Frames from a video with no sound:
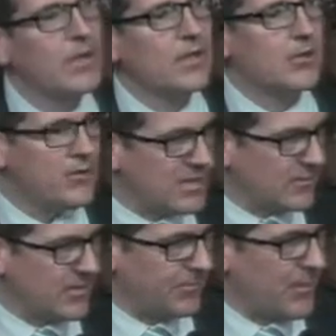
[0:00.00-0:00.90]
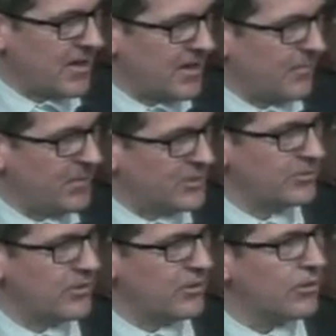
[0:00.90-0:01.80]
You need to be making a picture
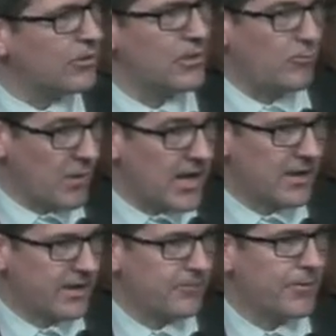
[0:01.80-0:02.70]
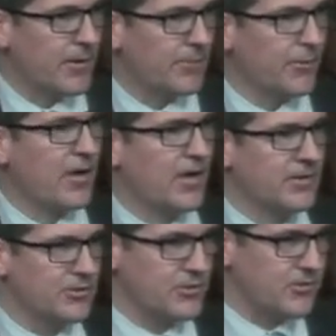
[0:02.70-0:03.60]
that you're going to win in where you're playing. And
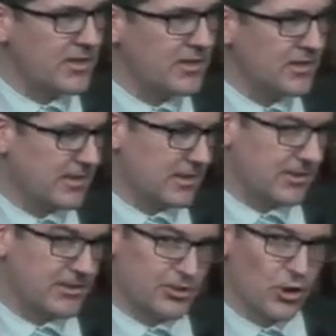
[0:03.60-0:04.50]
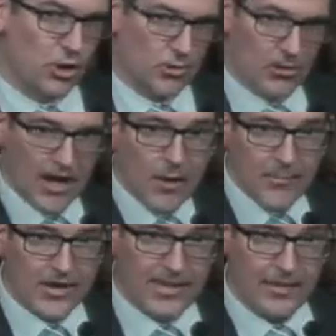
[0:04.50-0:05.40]
so you need to show how
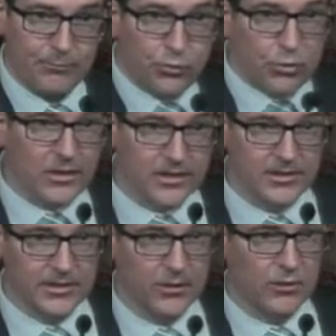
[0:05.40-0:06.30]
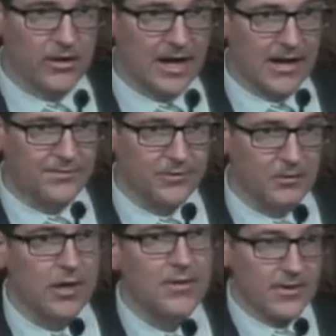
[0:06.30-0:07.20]
big that pool is that you're going
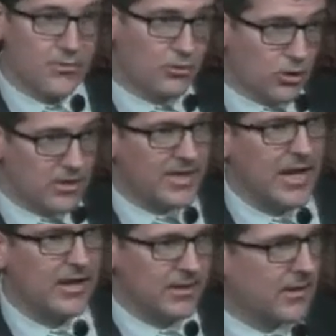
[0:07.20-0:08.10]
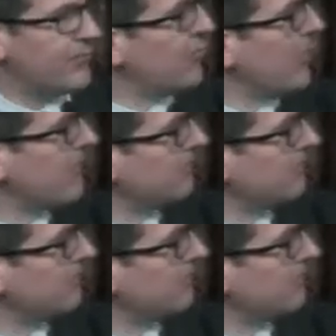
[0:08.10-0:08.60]
after that you could get if you win.